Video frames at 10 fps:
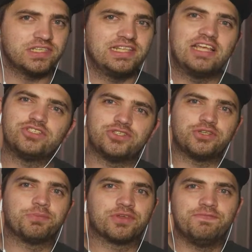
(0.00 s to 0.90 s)
Let's just
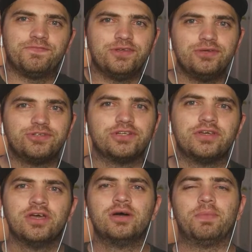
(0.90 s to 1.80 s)
stop the confusion
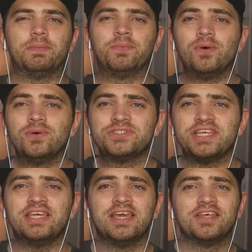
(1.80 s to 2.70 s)
by
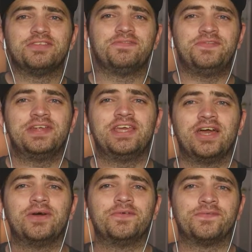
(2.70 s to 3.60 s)
pausing the
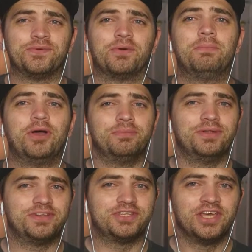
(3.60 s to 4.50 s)
video for a
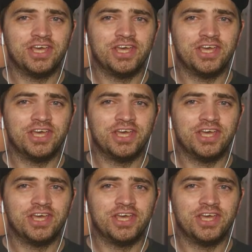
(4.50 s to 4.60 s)
moment.